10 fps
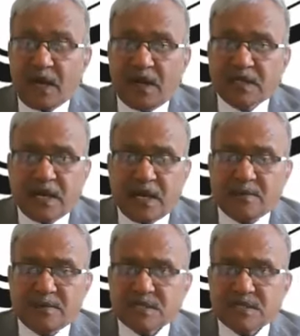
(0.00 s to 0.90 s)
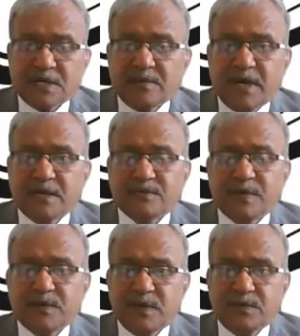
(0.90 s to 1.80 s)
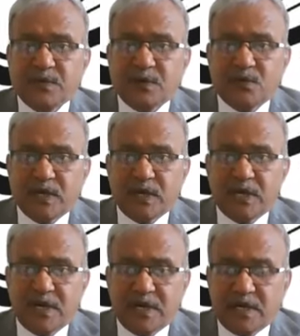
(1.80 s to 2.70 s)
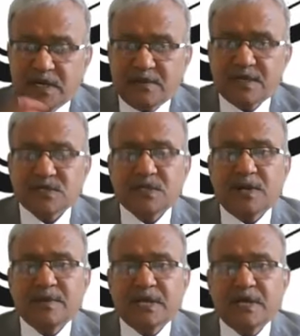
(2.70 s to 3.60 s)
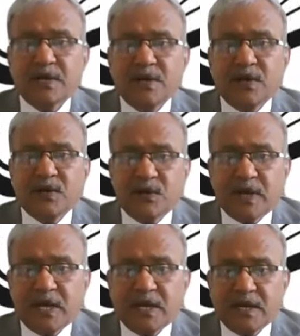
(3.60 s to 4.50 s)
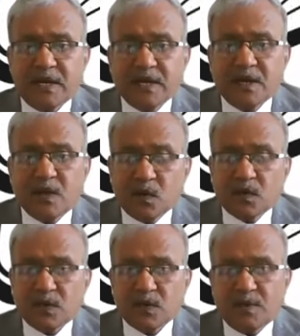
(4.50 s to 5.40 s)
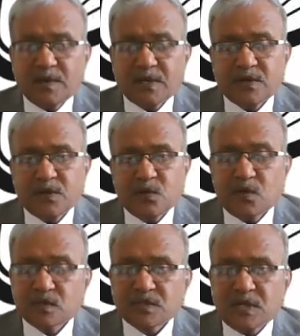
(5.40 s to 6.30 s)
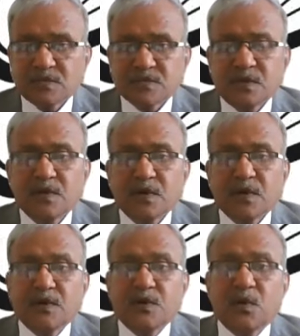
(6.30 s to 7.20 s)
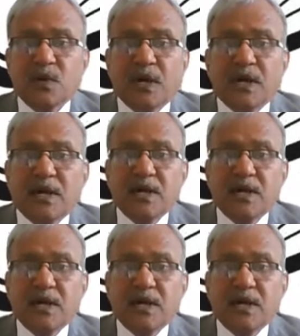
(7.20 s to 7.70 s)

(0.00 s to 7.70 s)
All the commerce and management people, we request, you can look into our course also. Your